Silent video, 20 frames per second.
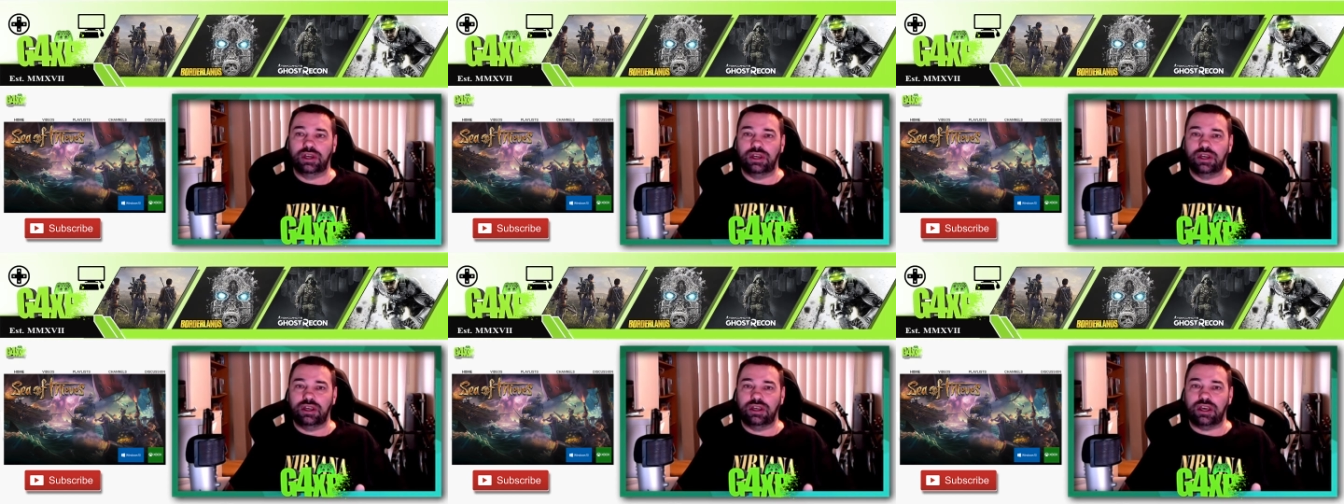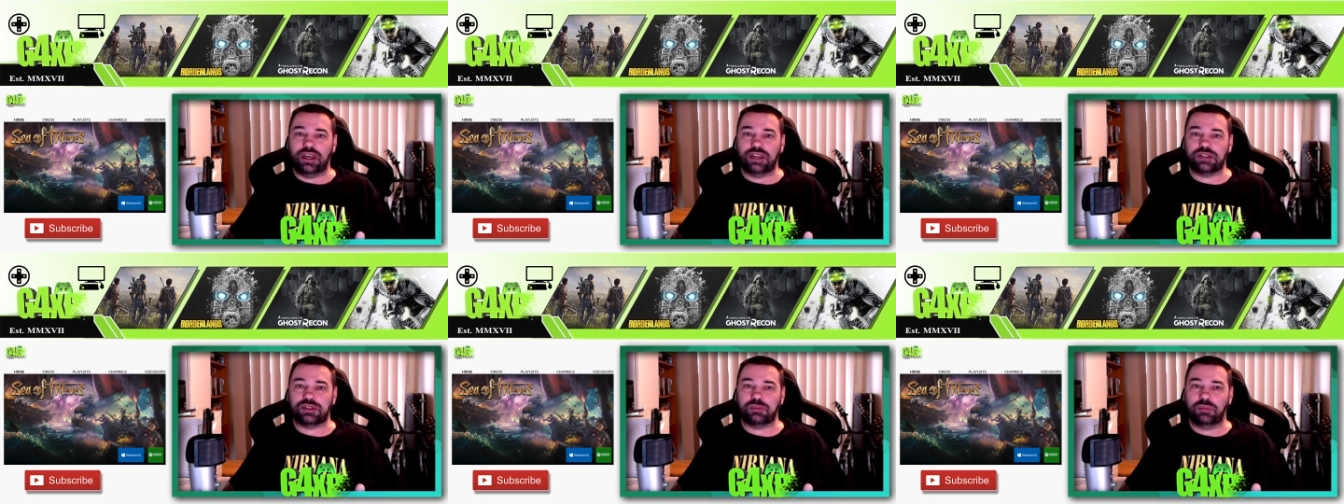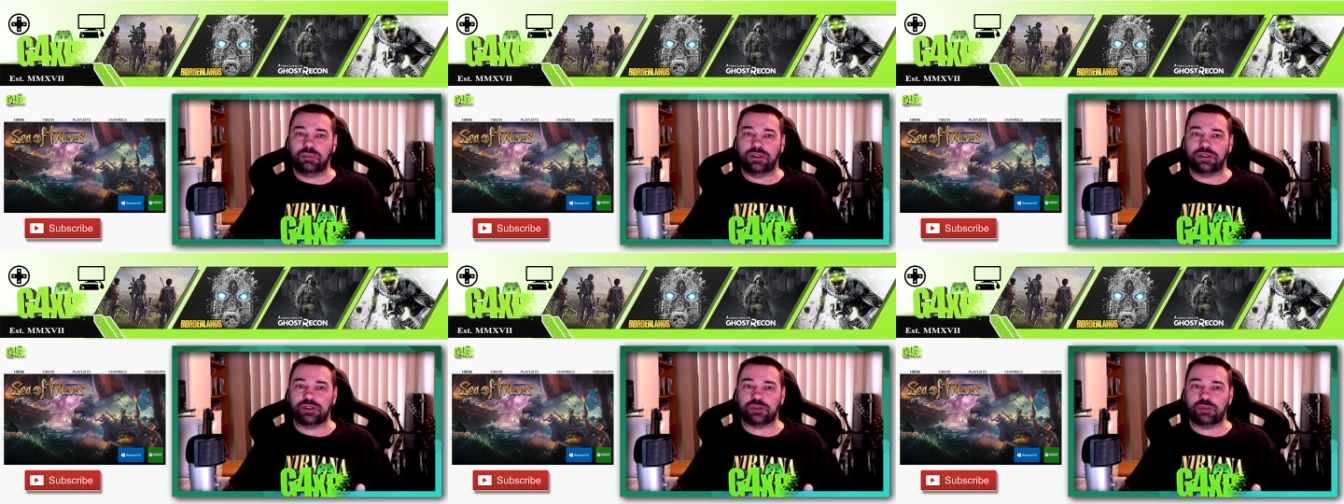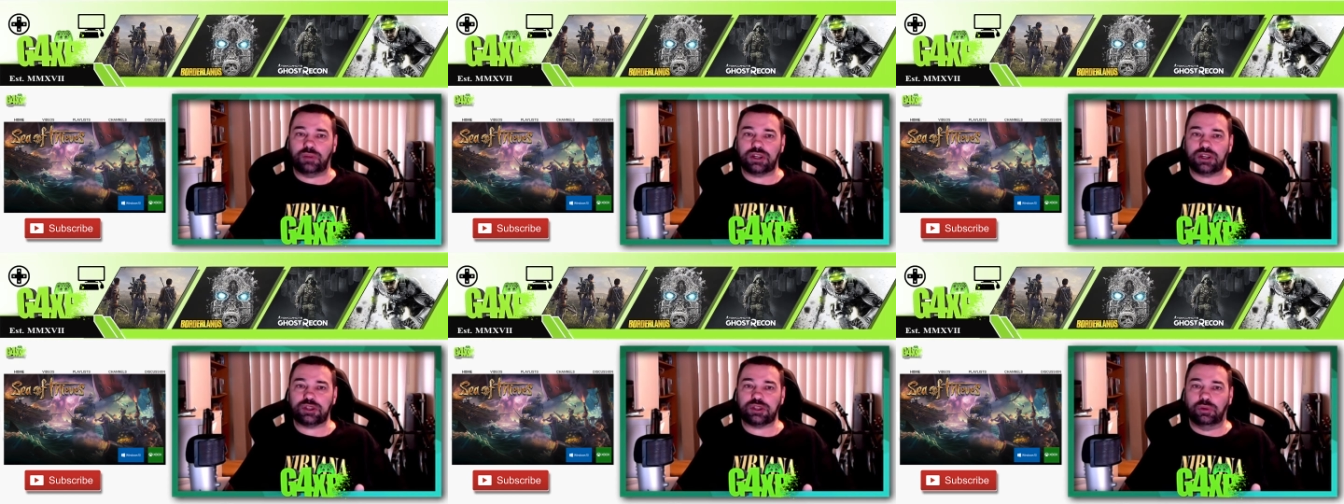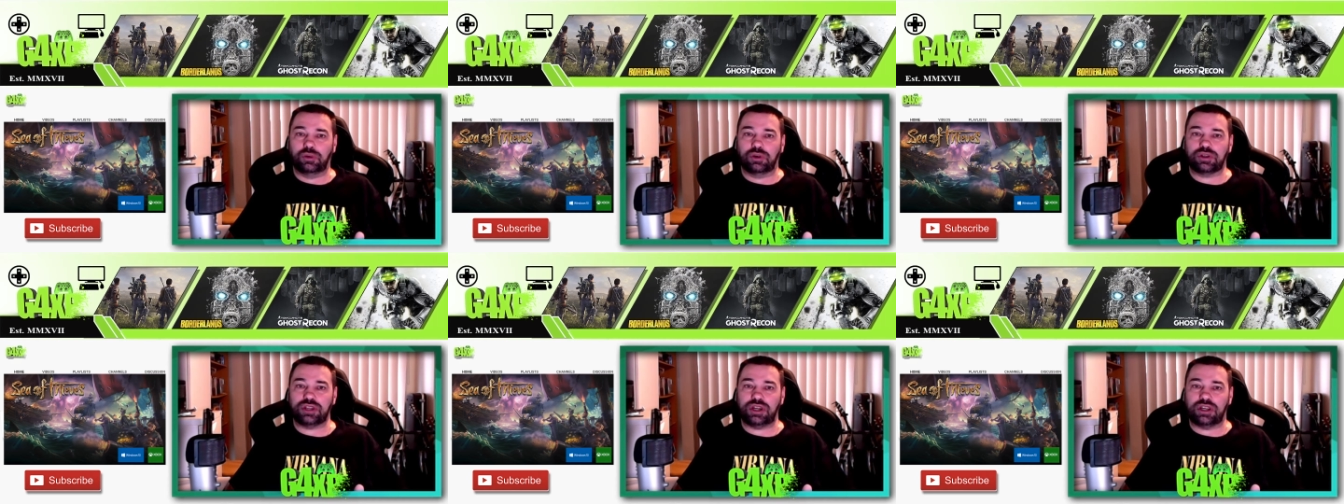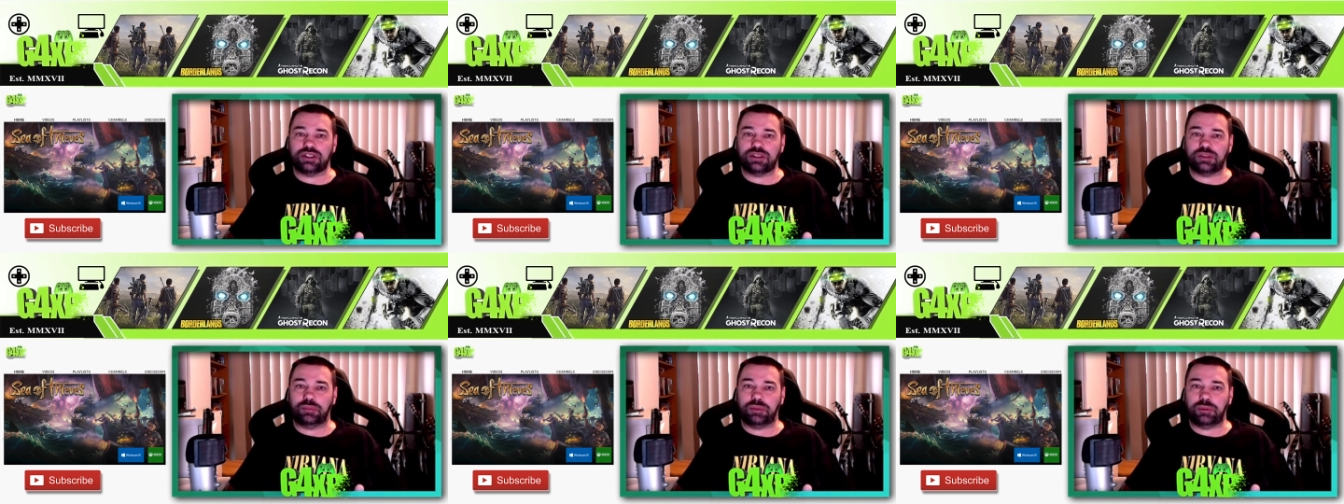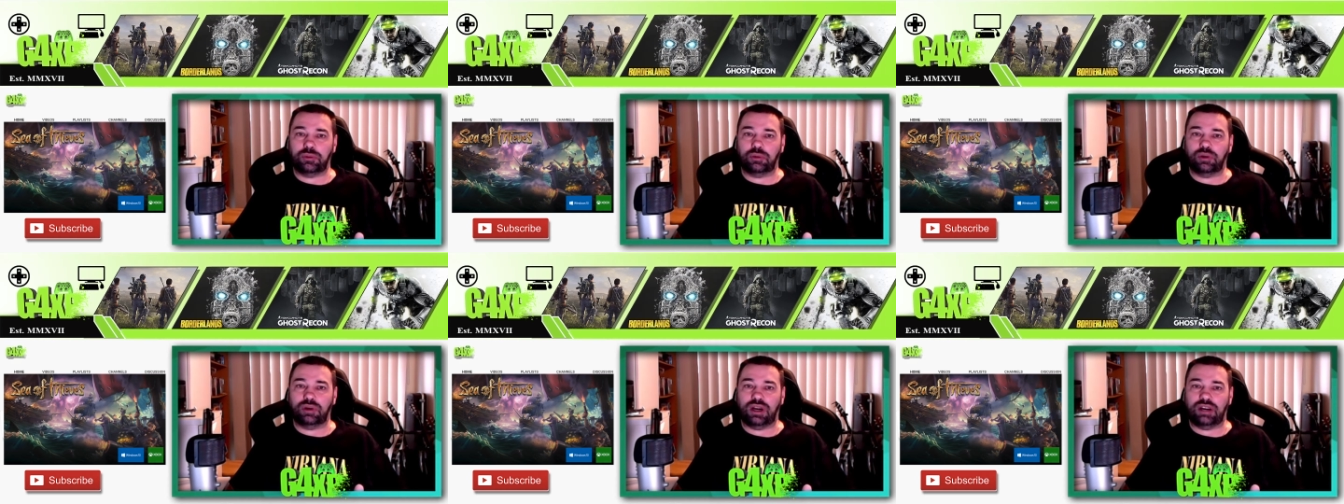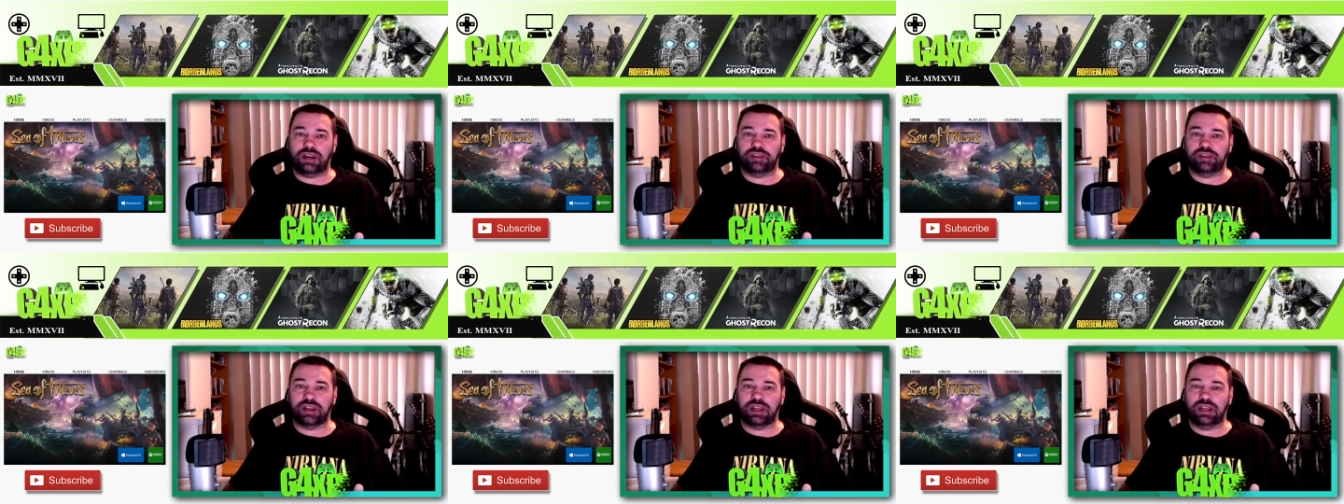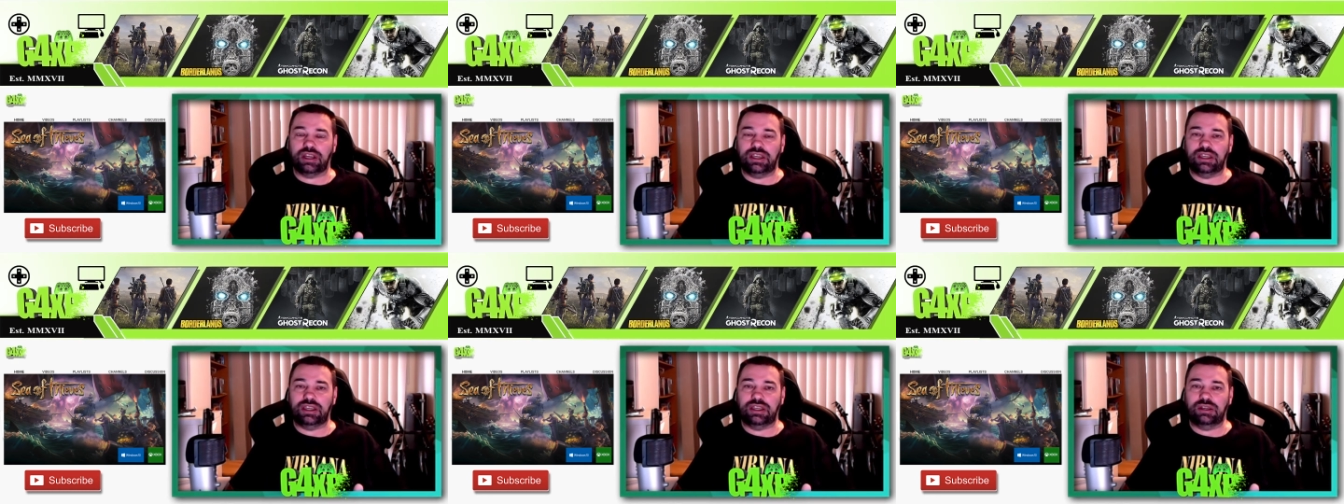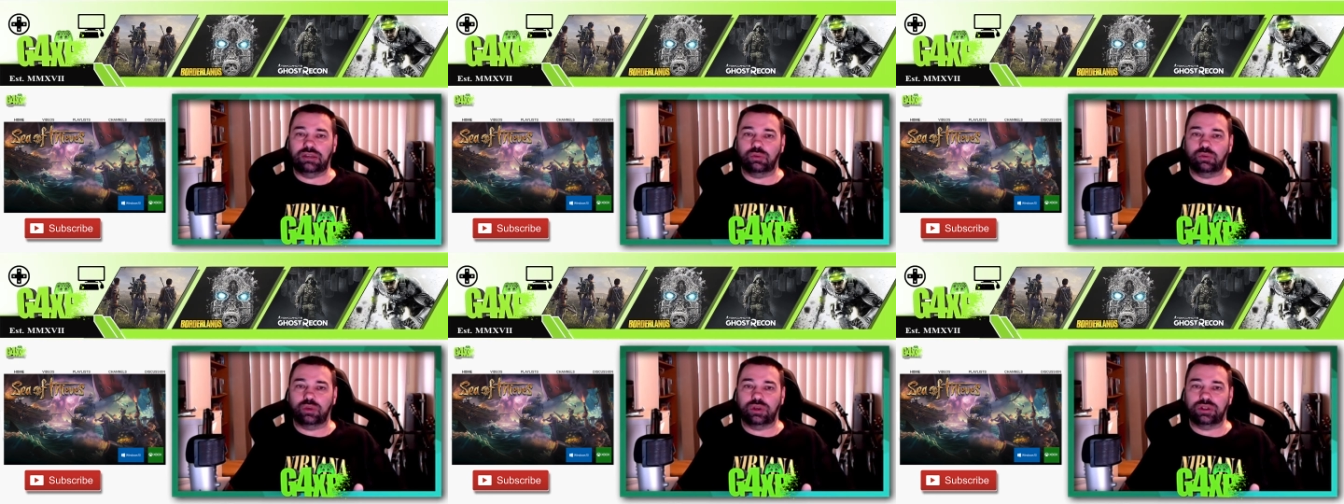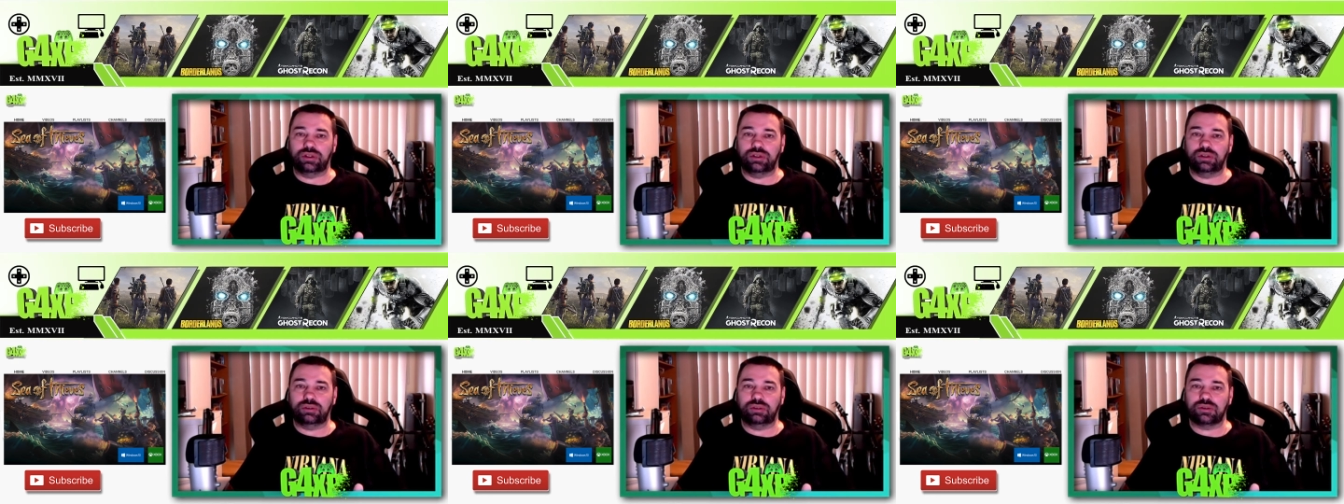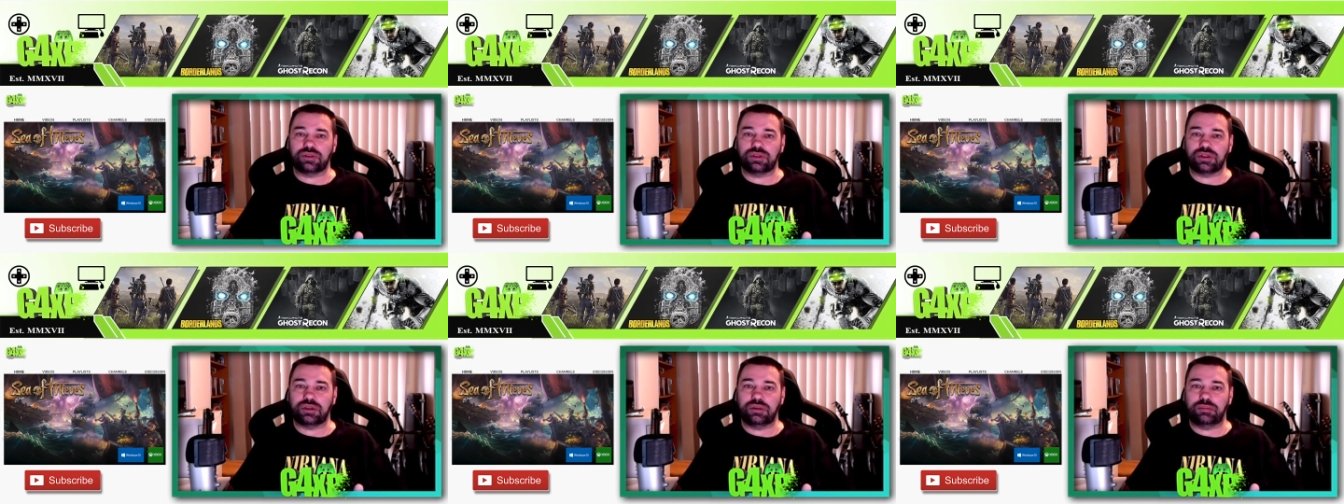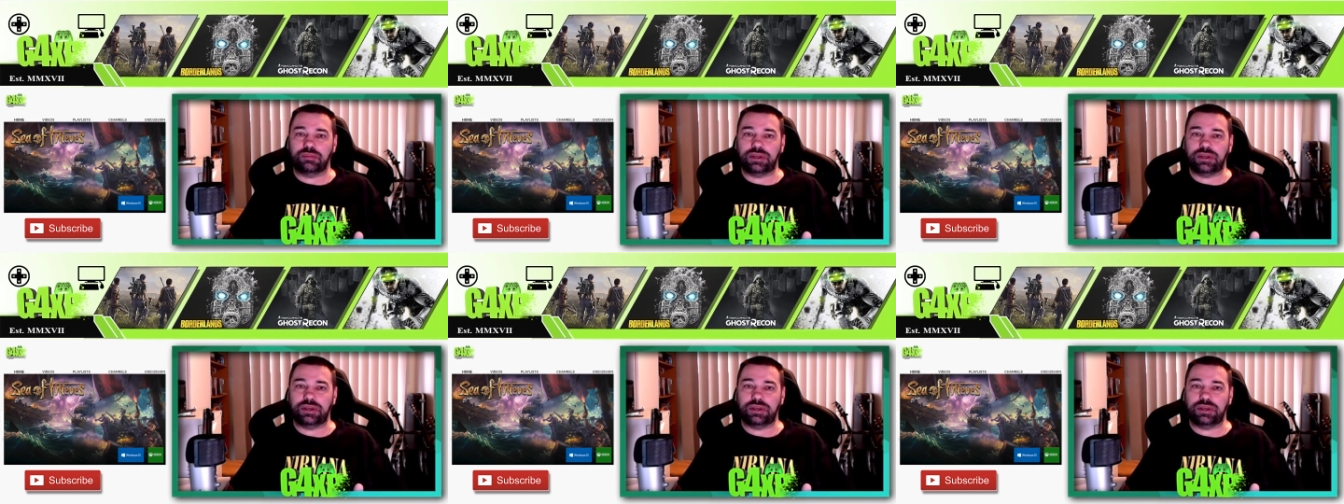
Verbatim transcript: it's there's much more chance of people having a Windows